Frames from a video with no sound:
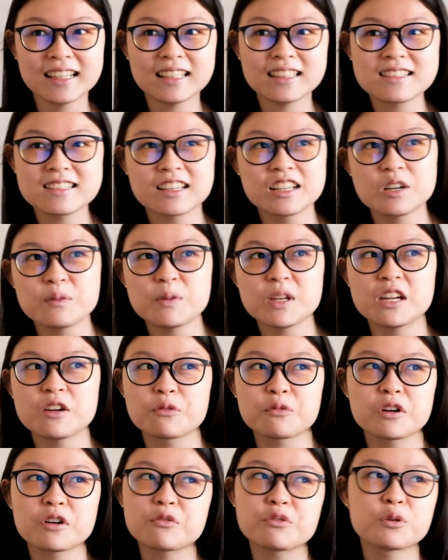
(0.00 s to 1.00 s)
It's going to be
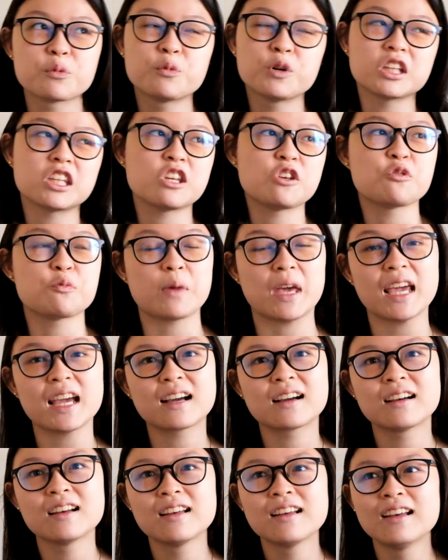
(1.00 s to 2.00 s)
different from what you make
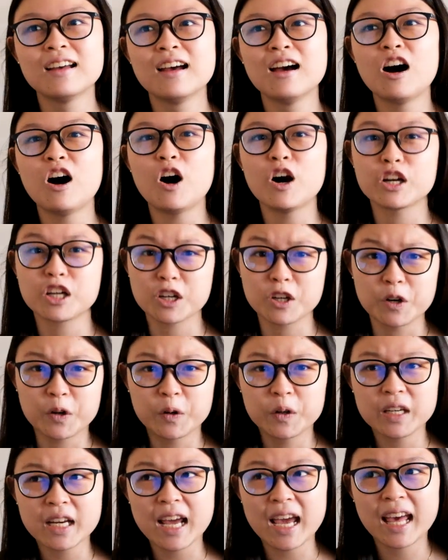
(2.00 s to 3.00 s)
on your own.